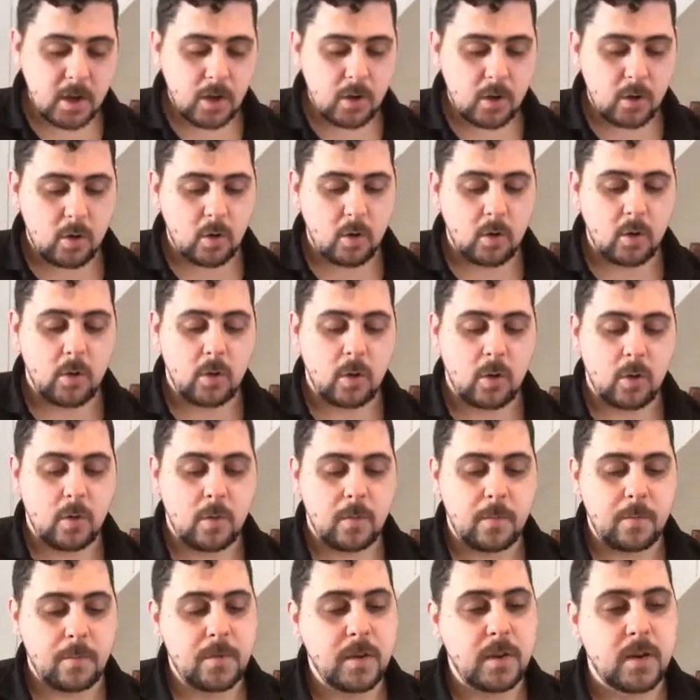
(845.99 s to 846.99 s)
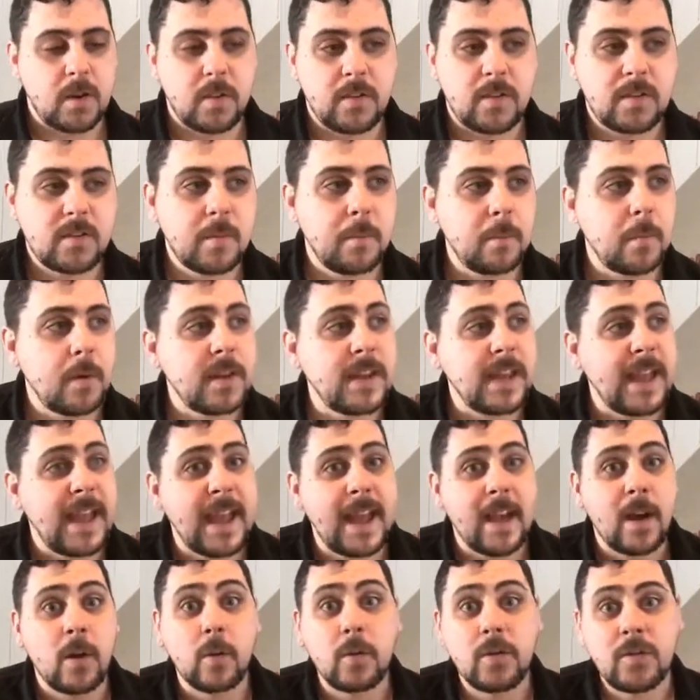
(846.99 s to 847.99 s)
or somebody
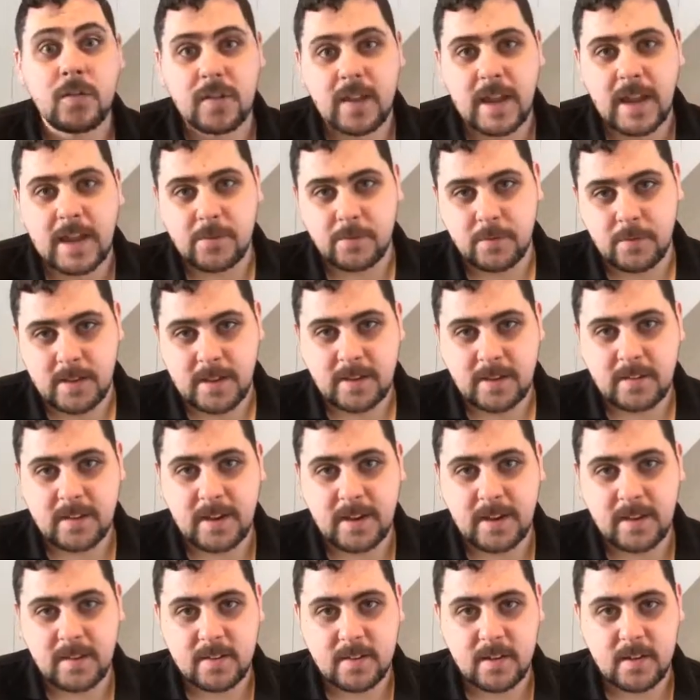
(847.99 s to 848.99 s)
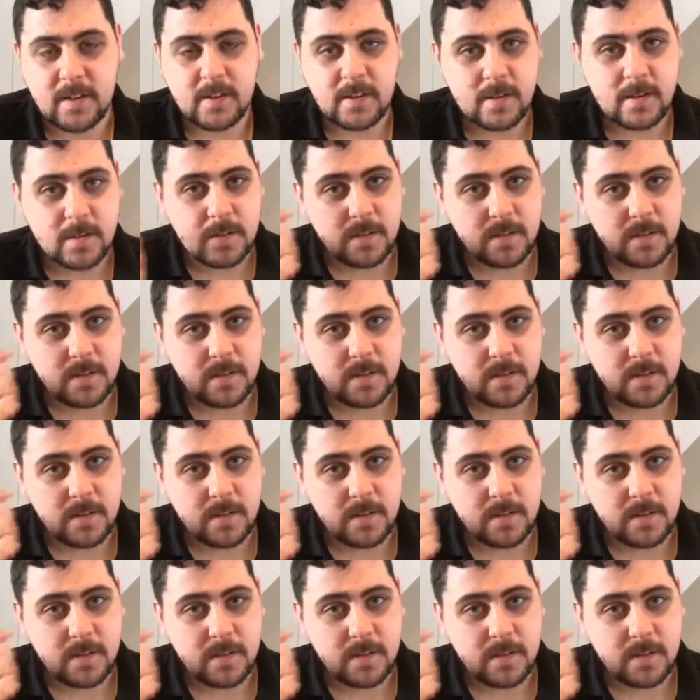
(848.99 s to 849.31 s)
else gave you that data.